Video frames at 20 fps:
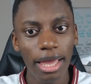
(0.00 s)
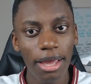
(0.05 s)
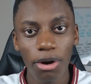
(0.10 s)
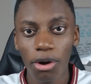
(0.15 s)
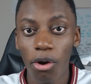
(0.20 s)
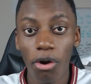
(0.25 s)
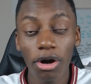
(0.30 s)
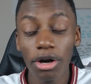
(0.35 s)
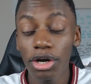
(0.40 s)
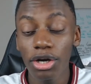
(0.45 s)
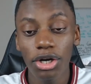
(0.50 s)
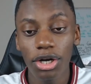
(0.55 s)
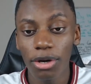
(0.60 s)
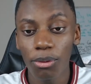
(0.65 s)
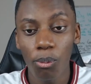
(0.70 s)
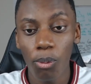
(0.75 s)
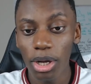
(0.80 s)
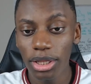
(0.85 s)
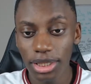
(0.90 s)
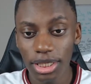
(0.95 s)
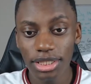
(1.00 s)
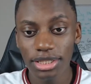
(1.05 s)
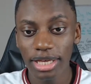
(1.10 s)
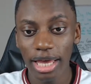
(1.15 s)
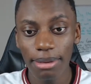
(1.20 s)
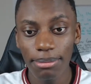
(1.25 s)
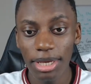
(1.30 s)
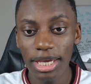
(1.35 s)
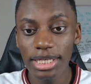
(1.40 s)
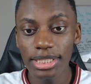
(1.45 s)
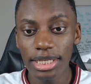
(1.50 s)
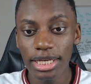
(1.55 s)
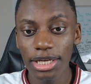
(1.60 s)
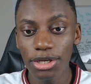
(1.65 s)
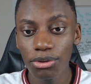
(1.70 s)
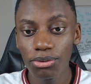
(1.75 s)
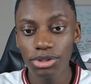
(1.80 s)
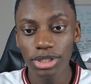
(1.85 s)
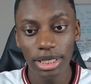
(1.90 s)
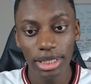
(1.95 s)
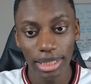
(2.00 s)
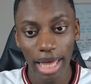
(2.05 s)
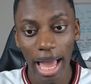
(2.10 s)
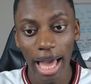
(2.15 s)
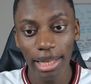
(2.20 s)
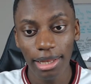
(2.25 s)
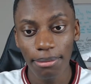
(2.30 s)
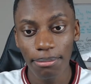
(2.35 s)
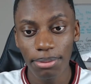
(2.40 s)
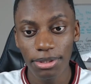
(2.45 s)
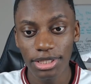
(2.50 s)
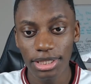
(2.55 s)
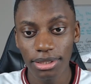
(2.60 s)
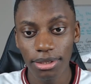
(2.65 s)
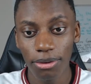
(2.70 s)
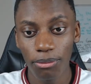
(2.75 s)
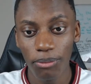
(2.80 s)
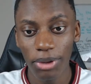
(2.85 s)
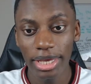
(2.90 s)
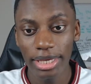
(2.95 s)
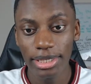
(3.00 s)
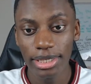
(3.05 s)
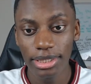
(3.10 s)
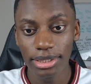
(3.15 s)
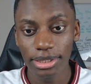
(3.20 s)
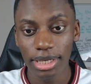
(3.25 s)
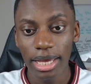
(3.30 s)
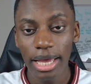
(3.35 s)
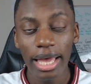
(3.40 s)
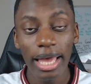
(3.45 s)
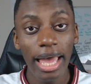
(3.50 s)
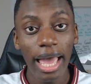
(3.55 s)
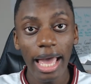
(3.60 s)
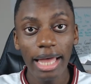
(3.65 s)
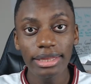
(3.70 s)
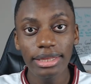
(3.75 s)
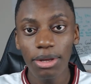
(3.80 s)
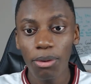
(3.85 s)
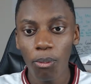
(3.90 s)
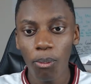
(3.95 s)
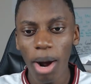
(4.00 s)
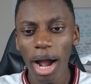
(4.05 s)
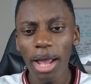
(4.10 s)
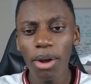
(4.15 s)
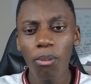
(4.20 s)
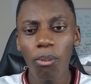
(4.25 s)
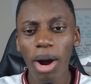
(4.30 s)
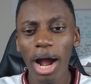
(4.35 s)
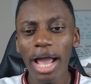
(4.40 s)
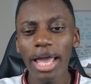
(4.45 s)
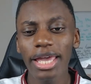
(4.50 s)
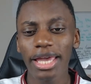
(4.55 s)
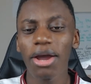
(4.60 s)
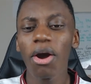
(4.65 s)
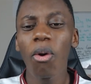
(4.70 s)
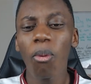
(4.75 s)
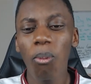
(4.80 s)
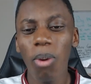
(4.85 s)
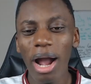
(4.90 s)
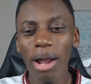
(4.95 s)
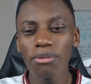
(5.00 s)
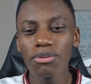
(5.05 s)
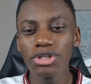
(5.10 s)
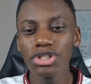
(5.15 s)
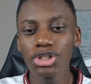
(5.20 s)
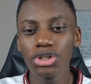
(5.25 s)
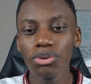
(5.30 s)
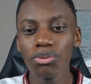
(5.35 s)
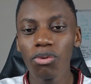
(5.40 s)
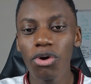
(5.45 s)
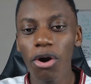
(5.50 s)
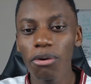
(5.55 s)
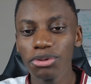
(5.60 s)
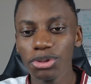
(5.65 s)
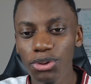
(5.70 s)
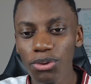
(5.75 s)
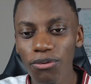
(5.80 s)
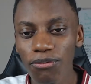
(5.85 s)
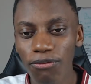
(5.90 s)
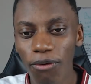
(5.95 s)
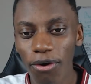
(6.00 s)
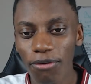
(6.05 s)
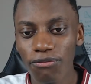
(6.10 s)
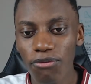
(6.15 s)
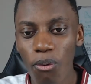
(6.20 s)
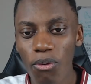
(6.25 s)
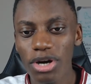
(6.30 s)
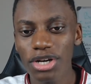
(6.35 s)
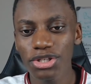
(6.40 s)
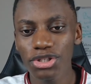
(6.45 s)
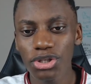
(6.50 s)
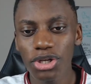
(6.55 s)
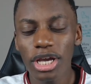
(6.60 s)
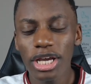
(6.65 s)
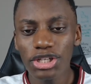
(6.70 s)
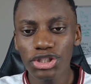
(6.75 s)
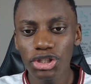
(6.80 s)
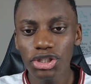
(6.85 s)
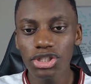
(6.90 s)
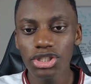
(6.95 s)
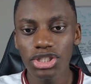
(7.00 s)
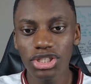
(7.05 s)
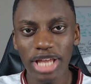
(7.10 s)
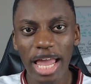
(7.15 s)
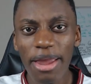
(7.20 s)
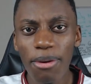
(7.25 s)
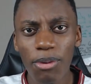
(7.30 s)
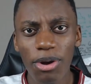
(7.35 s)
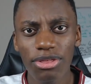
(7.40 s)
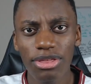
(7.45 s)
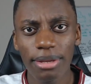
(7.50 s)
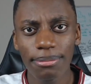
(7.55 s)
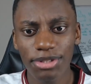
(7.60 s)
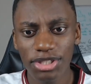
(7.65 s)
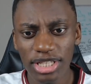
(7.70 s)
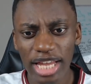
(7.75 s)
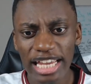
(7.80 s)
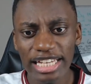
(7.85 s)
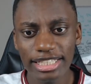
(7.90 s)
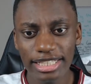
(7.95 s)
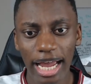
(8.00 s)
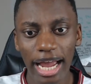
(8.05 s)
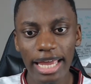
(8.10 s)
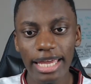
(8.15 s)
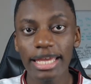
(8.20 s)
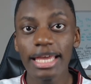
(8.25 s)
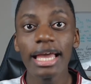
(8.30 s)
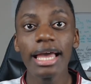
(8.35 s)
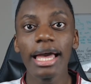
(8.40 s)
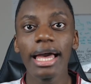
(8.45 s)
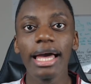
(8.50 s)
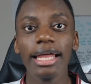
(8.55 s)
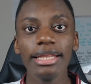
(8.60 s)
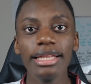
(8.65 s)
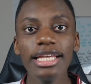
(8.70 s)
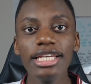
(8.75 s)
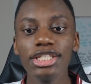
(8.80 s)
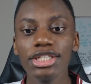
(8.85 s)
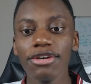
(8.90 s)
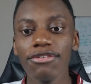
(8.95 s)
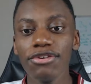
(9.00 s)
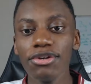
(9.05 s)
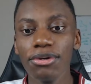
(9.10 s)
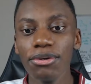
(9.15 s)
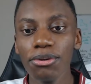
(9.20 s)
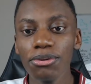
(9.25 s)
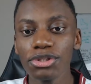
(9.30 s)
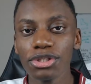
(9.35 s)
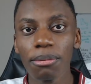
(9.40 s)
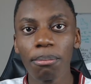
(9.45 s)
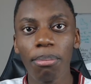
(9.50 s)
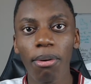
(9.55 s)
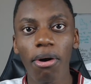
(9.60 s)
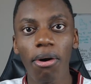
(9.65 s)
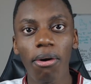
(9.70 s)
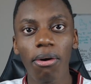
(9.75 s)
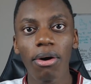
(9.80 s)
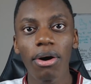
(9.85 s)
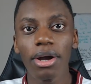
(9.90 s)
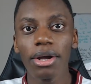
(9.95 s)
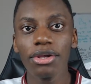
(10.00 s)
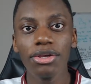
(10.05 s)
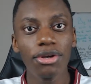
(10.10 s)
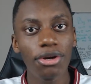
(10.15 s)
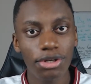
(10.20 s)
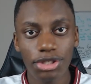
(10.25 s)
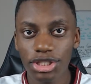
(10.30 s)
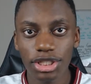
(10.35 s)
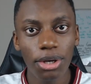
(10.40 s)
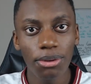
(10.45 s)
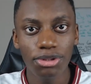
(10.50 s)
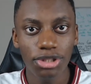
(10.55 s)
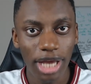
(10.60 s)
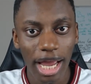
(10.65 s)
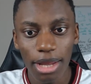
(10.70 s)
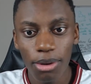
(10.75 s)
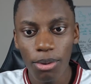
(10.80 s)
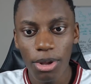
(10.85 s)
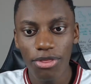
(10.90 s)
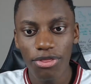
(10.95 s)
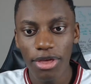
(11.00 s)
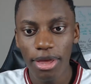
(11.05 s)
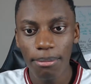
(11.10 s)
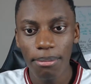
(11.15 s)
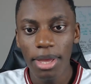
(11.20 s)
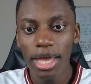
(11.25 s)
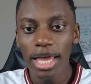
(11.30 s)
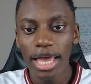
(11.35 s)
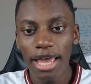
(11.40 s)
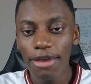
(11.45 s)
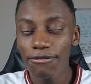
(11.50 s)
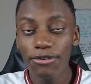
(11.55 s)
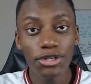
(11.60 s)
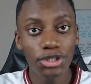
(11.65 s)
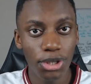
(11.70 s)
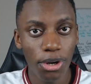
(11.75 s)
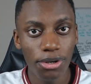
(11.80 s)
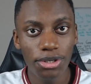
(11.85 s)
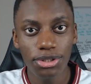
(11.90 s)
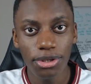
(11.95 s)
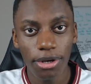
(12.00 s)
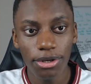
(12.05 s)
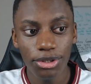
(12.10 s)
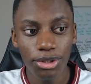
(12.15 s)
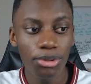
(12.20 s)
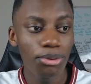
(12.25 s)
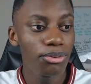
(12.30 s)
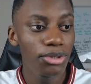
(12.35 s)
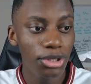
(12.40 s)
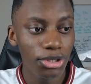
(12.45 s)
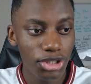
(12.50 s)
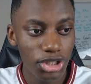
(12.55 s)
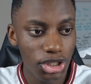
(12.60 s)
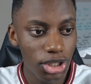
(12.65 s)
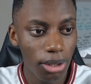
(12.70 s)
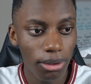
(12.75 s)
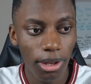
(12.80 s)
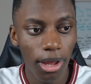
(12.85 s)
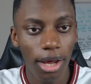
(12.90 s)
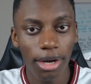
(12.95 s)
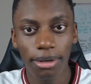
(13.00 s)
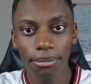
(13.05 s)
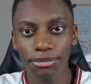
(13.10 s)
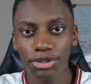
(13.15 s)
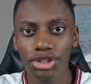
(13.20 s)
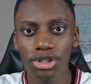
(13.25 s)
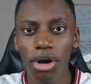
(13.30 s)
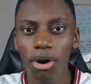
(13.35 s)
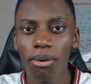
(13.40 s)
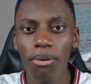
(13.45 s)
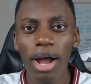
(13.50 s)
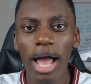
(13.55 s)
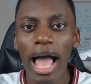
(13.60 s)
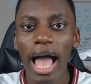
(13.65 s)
Hertha could have won this game easily using Alaba's weakness. And why would you go too far forward and just stay with him, stay tight? At least if you lose the ball, you're still tight with him. If he turns on you, you're still on him. So